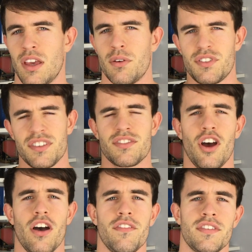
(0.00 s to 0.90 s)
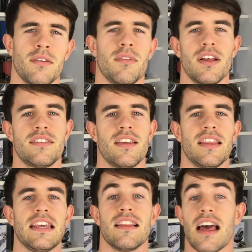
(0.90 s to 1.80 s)
Which is sort of similar to
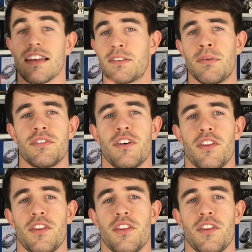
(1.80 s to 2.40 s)
the last puzzle